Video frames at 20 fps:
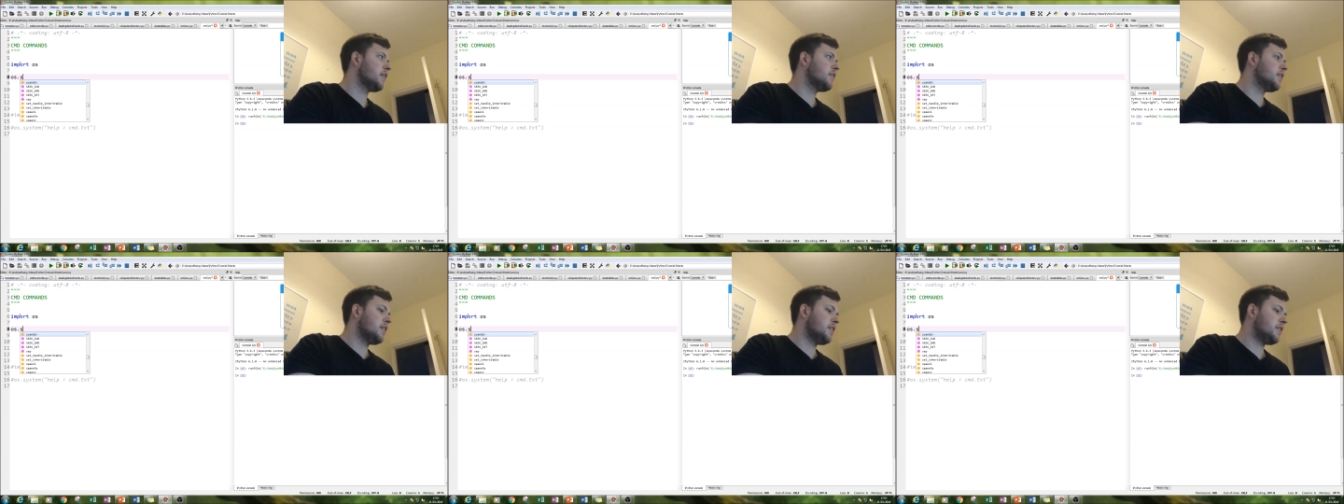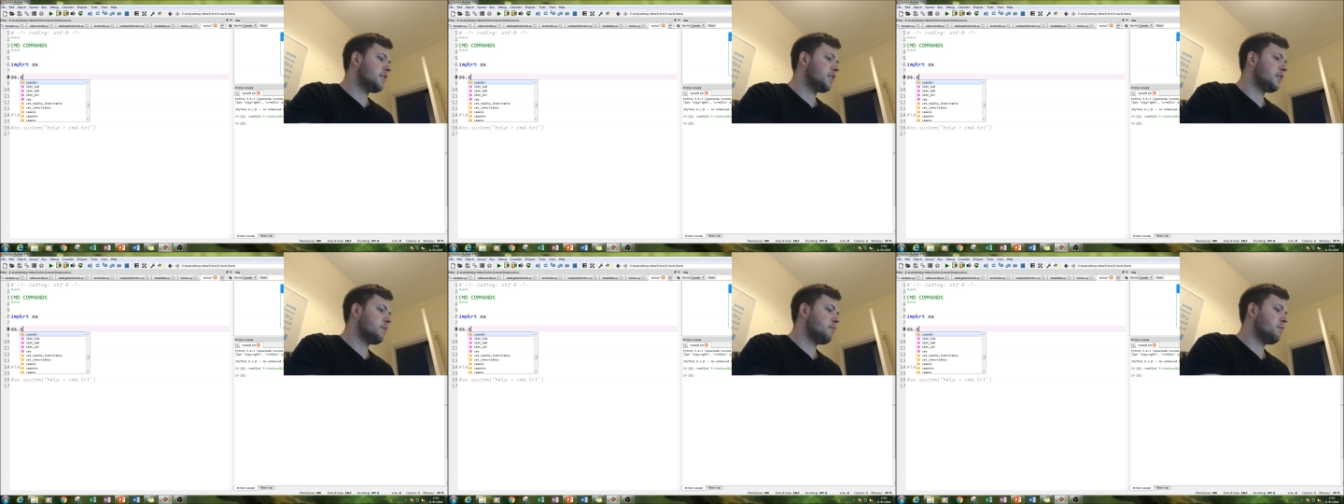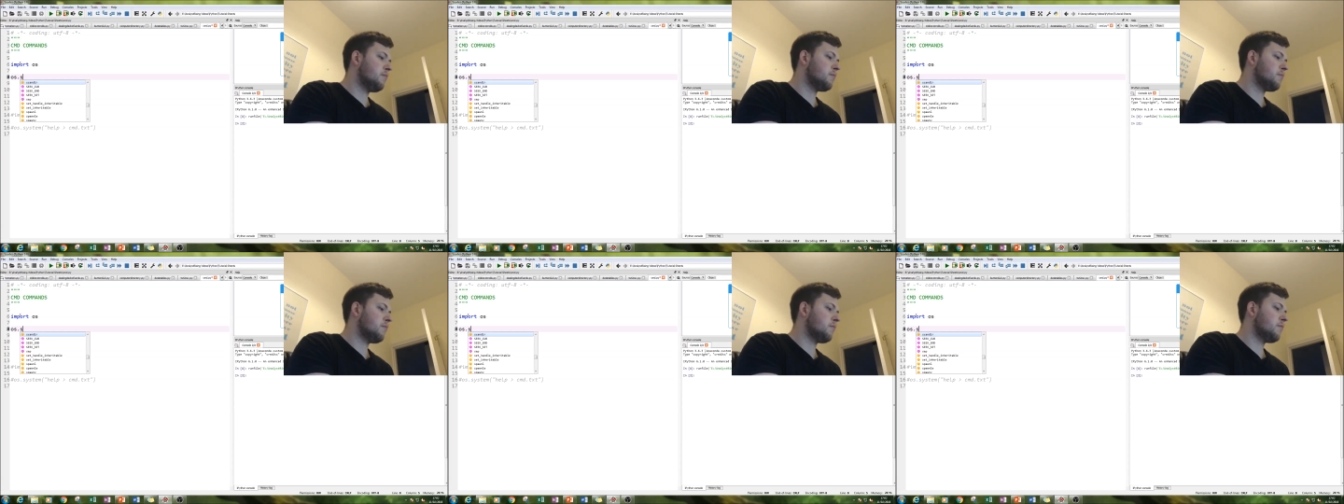
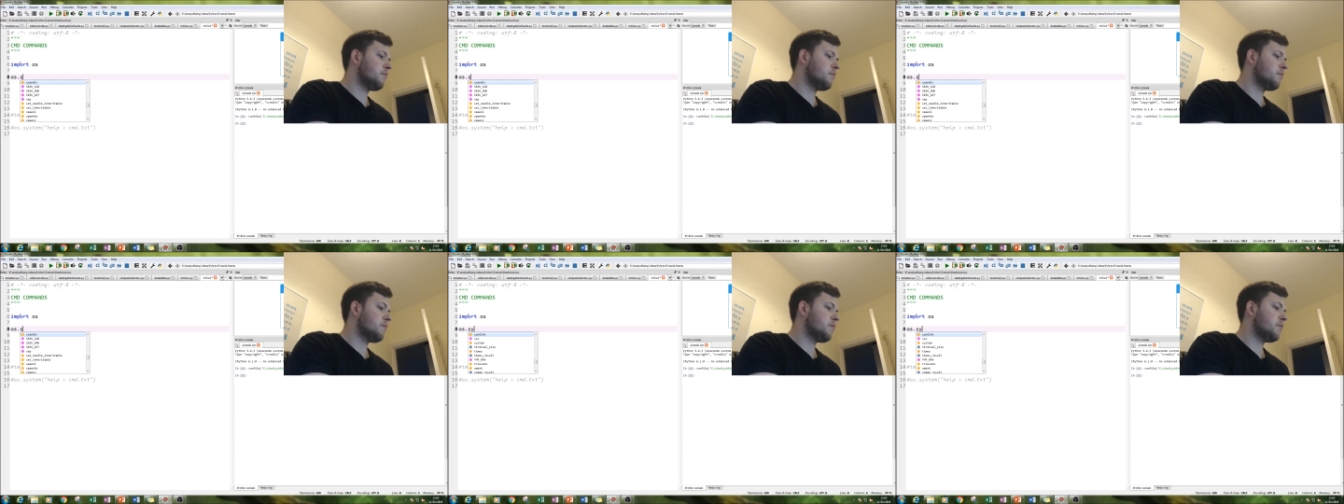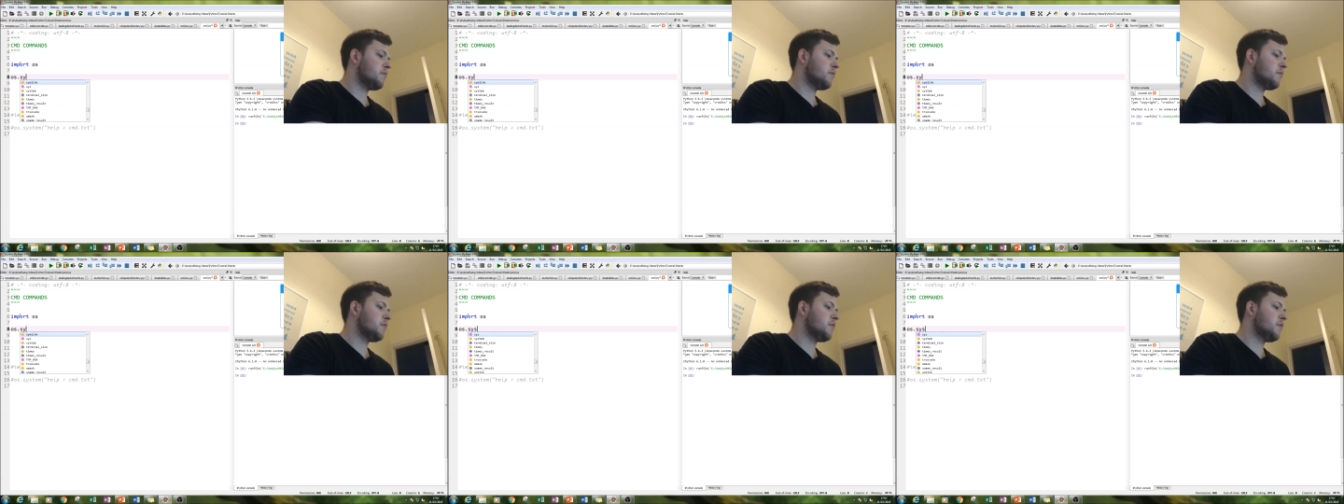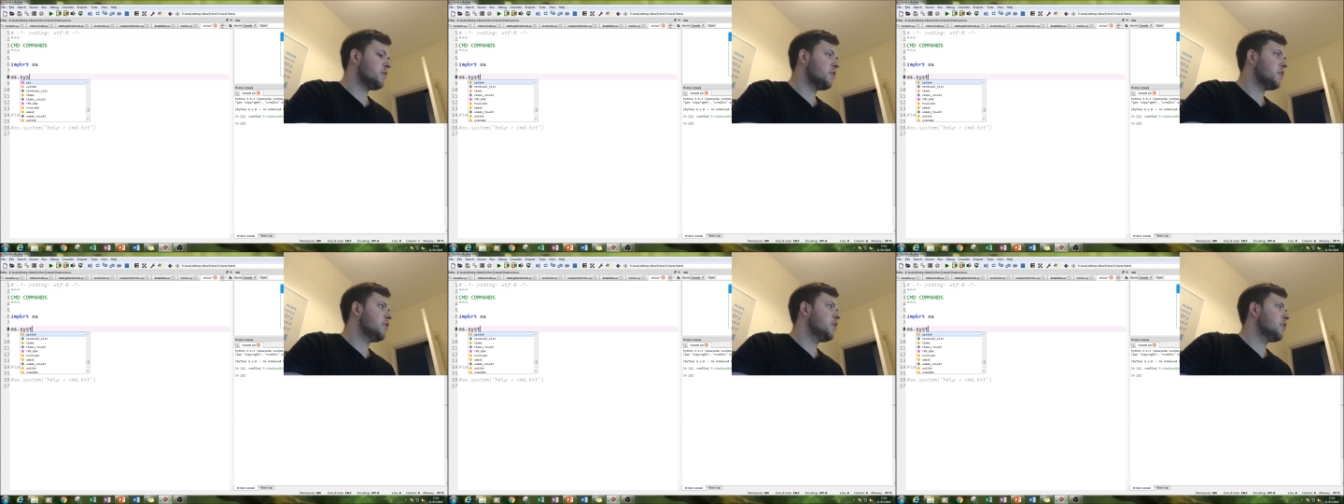system
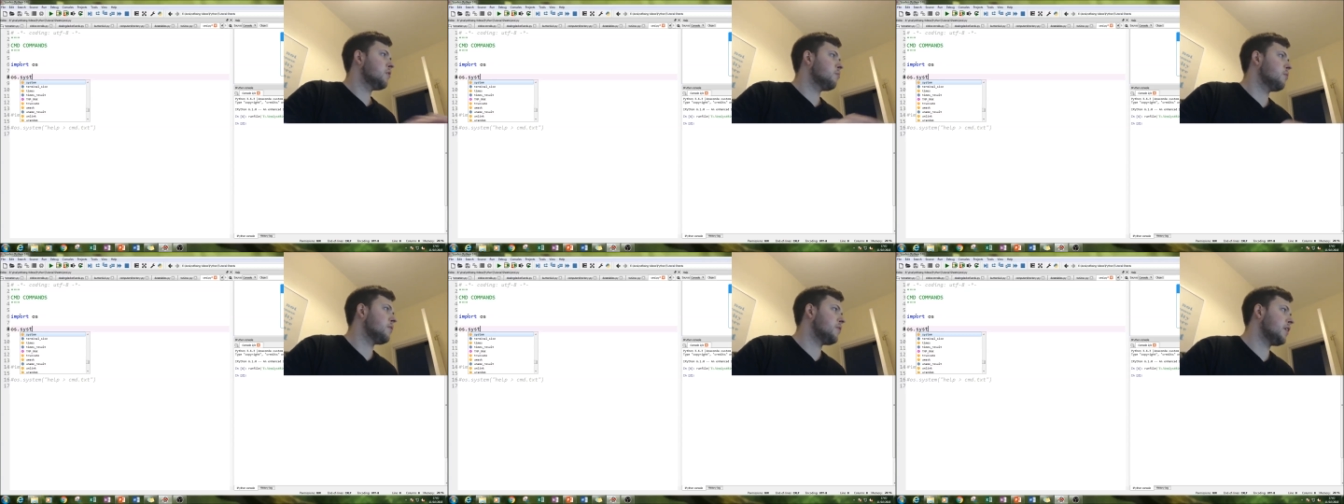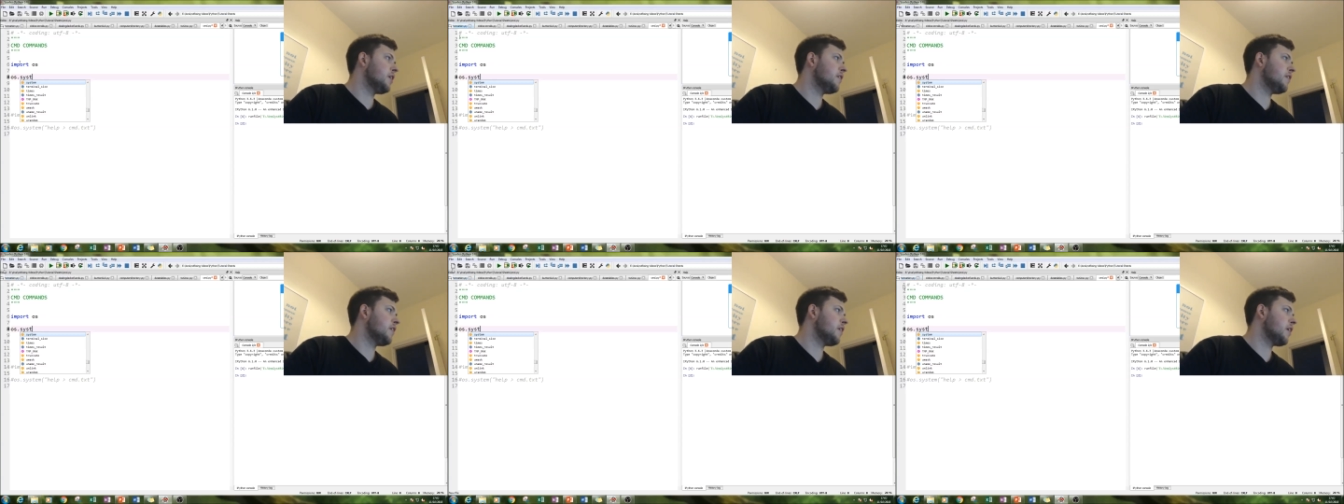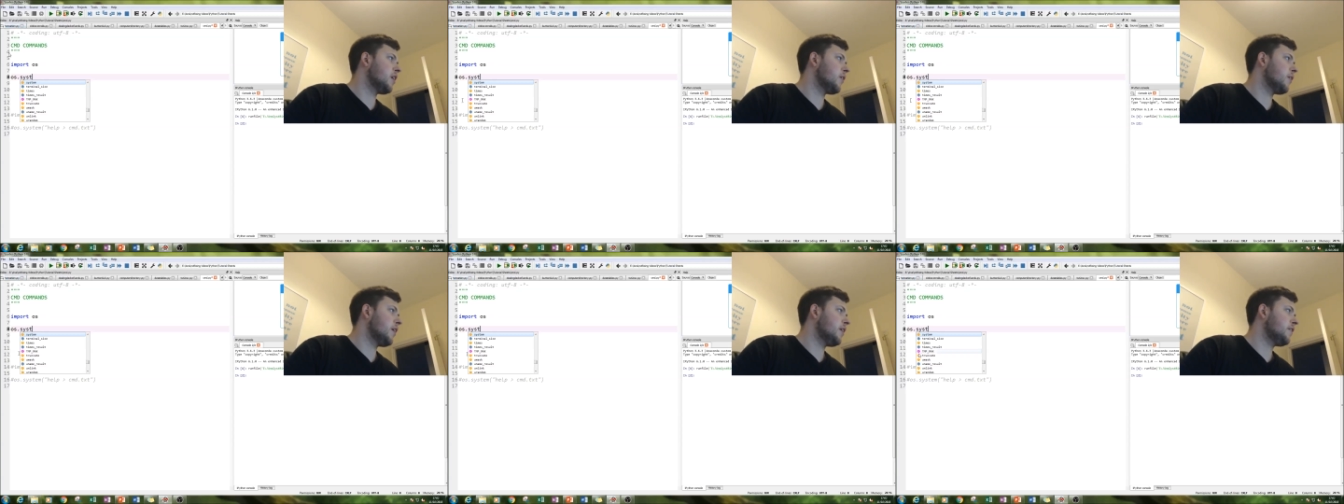within
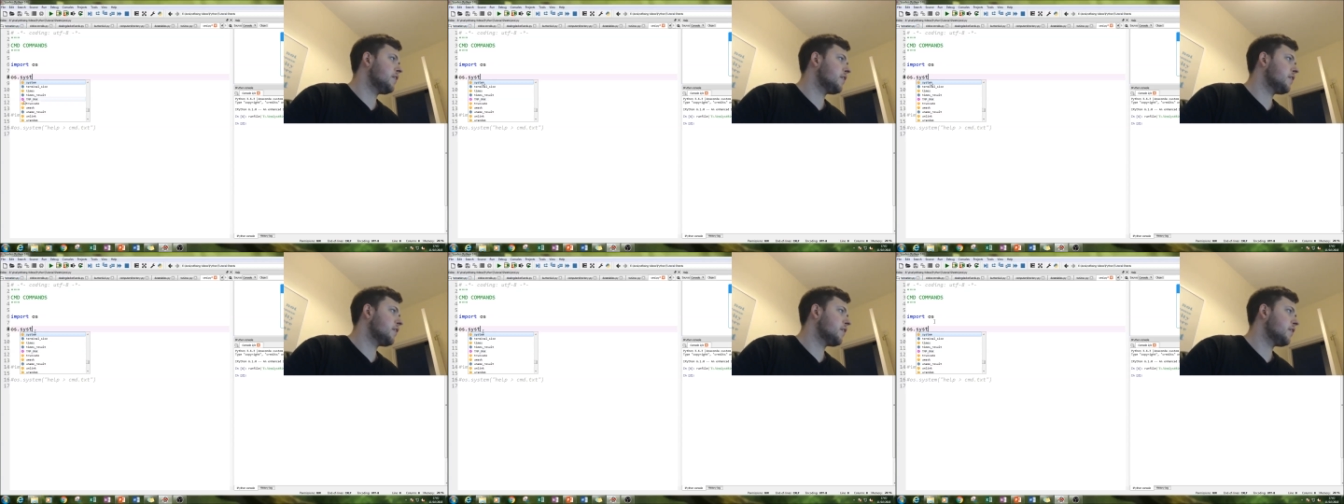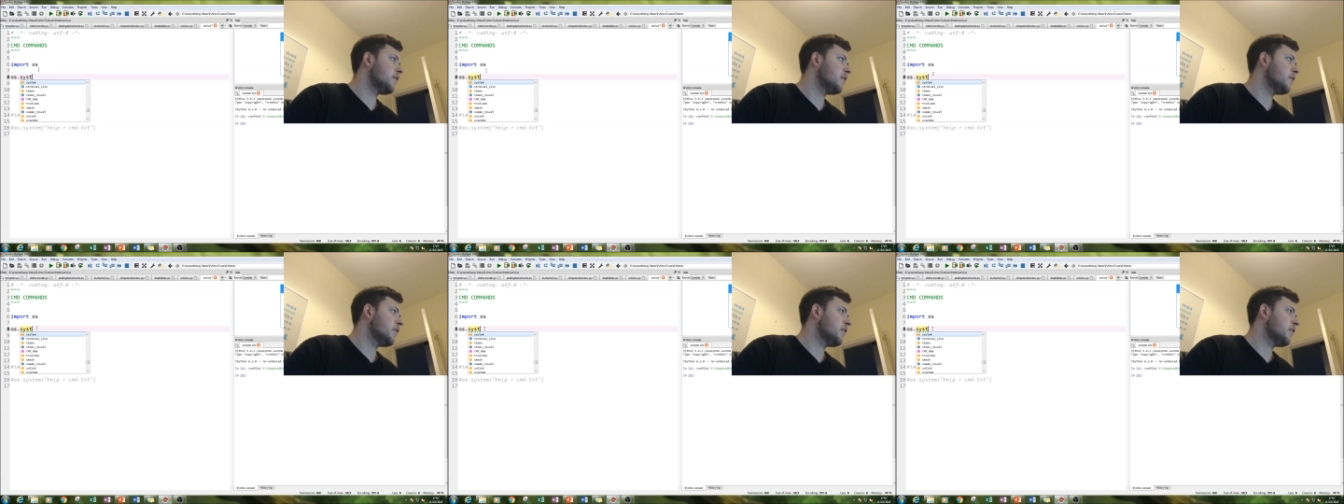the OS.